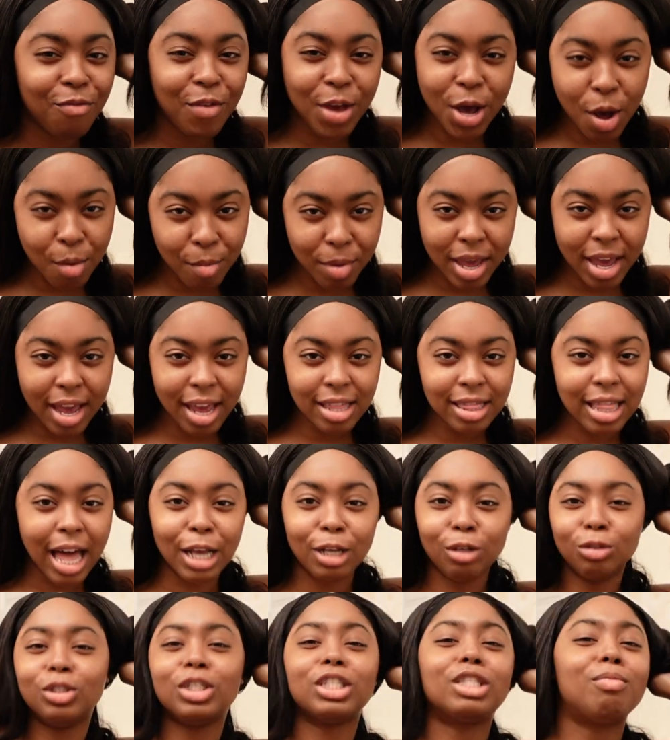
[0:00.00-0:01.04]
Feel me?
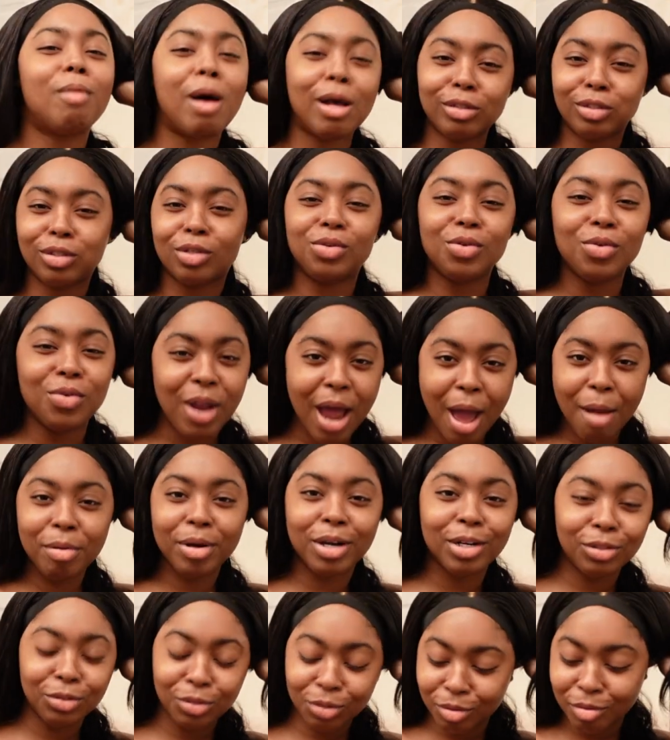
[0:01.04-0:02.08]
Like you're just supposed to do that
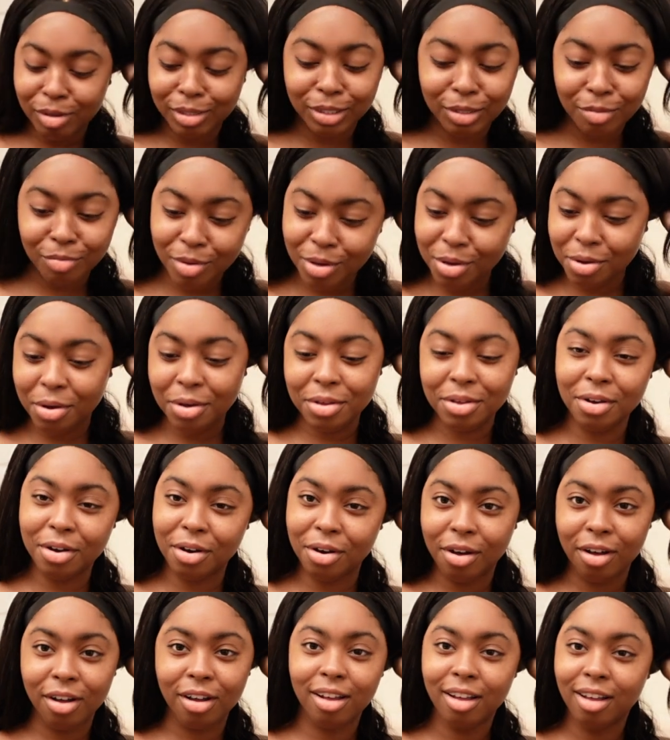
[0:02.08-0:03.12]
because you're supposed to be on
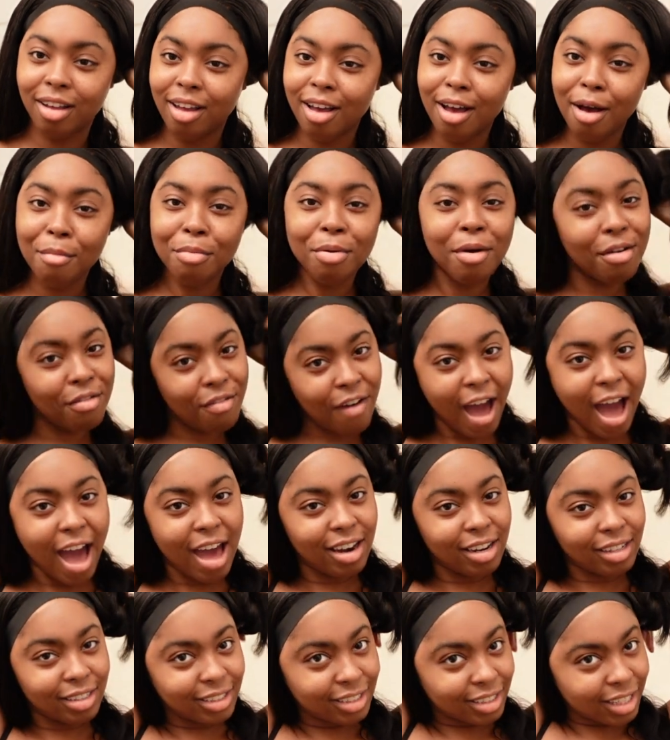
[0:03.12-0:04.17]
your
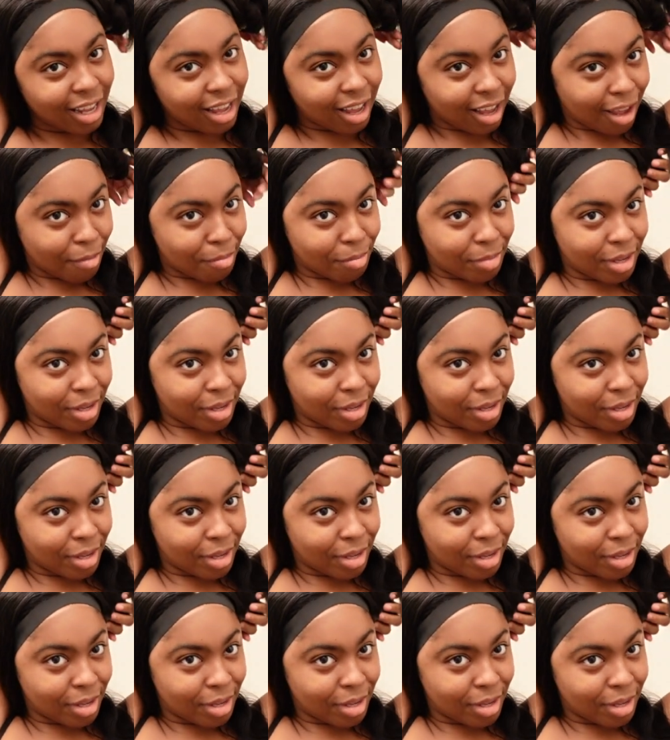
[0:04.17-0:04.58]
provider shit.